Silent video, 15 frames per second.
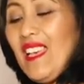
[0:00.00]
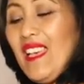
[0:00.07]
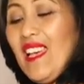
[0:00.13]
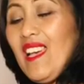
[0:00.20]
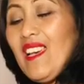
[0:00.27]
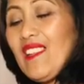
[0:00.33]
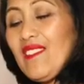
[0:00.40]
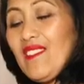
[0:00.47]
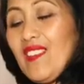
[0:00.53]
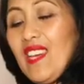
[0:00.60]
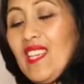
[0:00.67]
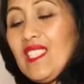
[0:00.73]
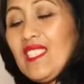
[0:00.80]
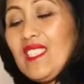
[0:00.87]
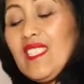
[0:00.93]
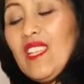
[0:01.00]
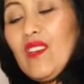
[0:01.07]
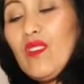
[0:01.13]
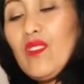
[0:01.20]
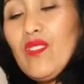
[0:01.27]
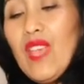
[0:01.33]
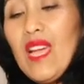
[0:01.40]
Anyway,
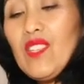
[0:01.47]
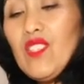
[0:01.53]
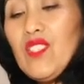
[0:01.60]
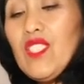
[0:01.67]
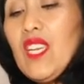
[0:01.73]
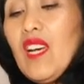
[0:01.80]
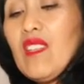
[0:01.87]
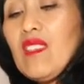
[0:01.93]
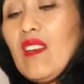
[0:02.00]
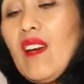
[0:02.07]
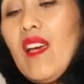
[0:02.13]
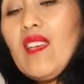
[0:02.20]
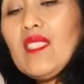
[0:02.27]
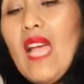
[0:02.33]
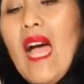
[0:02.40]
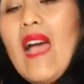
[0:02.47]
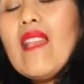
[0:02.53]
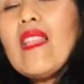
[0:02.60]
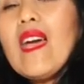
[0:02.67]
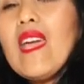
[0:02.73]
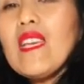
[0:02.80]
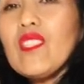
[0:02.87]
so that's done, guys. I
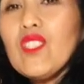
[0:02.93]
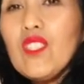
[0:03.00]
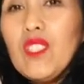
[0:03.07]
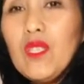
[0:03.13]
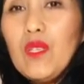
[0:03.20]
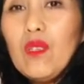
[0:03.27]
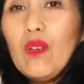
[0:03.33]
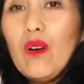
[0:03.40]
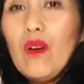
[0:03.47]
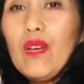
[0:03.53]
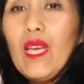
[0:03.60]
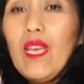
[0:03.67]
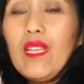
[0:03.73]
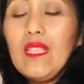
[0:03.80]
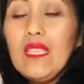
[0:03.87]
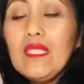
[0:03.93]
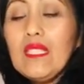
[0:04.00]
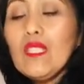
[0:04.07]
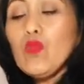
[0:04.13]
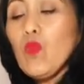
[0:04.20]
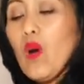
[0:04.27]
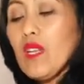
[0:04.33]
like to, this
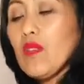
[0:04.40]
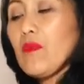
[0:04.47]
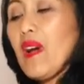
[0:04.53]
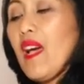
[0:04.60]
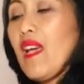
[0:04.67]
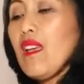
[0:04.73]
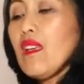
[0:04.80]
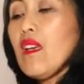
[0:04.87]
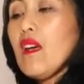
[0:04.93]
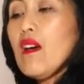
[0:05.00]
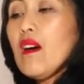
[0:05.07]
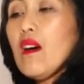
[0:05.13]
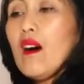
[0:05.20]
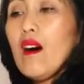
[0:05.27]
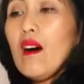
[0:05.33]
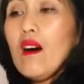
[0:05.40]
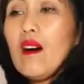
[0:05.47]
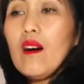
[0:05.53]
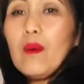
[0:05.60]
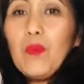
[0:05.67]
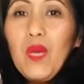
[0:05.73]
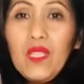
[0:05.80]
is one of my
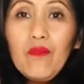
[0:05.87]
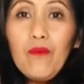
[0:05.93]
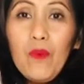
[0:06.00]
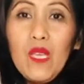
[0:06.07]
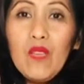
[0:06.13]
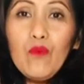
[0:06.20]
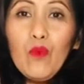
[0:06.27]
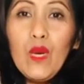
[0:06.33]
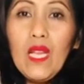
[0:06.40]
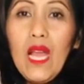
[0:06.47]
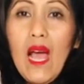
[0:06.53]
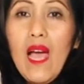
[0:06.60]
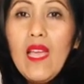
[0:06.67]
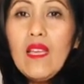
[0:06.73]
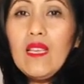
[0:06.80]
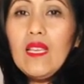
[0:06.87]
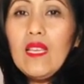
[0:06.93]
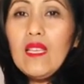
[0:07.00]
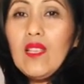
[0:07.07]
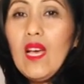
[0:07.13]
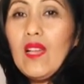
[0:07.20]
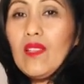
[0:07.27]
pet peeve when I
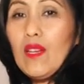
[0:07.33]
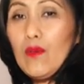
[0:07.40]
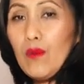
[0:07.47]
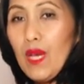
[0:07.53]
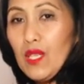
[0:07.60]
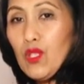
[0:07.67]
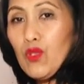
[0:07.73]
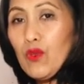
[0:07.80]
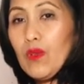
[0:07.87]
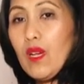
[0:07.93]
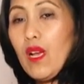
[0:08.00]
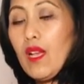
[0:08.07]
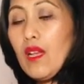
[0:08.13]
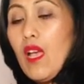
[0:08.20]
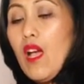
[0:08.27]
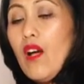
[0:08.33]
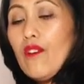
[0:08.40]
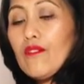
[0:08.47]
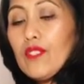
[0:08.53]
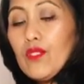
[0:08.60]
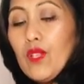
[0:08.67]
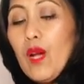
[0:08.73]
eat at a restaurant.
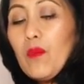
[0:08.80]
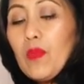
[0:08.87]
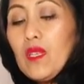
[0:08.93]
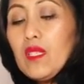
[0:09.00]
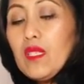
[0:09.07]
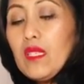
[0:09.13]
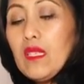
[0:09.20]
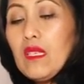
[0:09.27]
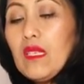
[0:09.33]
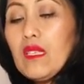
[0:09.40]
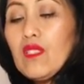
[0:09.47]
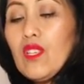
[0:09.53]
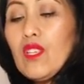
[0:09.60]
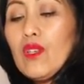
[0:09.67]
For some reason,